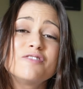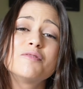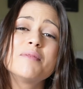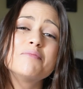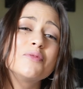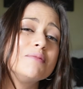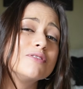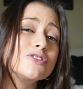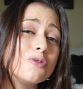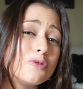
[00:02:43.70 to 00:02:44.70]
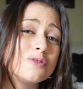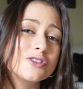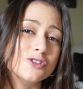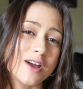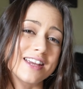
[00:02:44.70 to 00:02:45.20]
Remember, we must
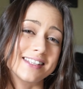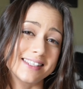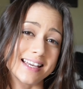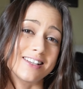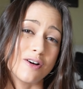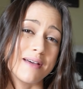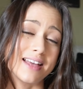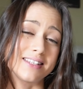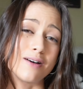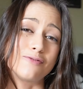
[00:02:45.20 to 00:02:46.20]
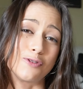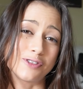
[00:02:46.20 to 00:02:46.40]
always try to set our pet up for